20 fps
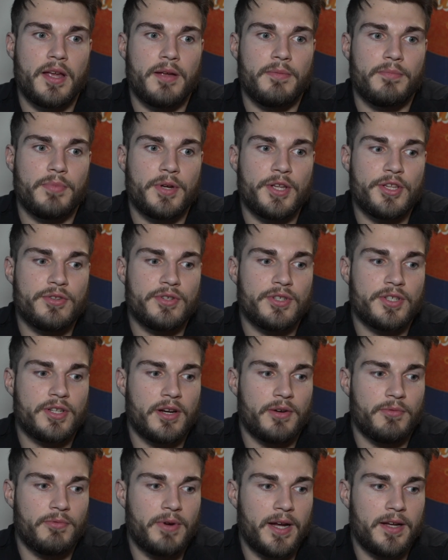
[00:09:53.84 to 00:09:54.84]
but you just
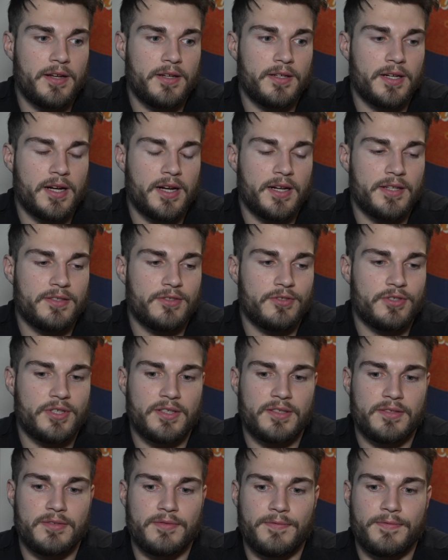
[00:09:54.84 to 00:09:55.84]
got to recognize they're
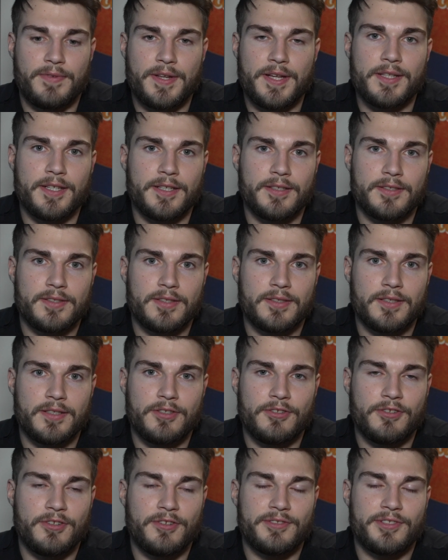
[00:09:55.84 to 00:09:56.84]
just feelings, and
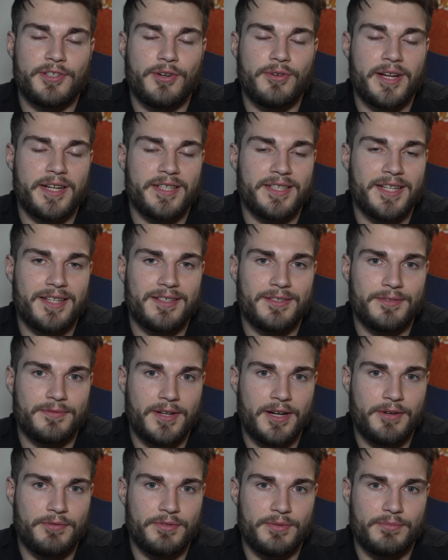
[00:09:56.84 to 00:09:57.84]
you don't
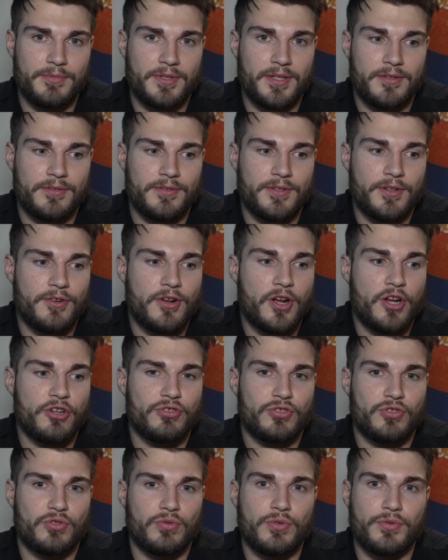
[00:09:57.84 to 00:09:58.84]
identify with them. They're
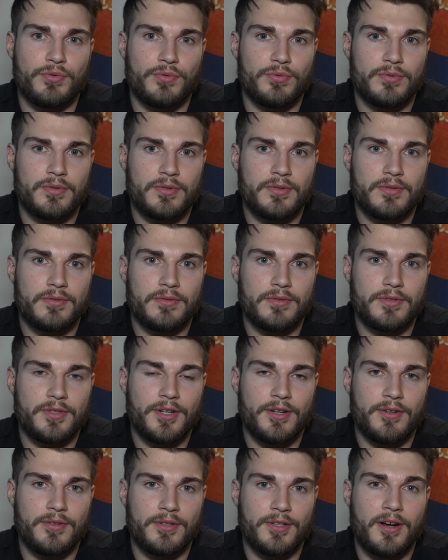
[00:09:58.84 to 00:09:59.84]
not true. A
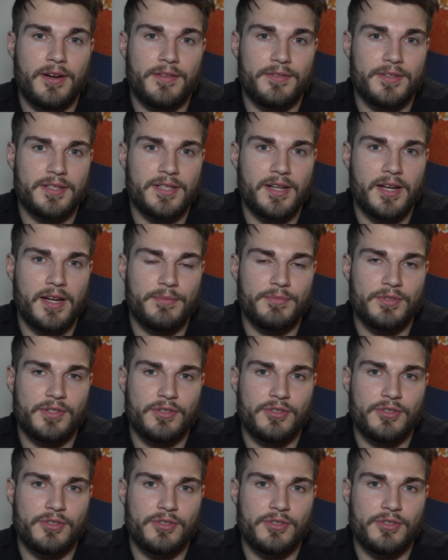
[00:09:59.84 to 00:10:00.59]
lot of the times they're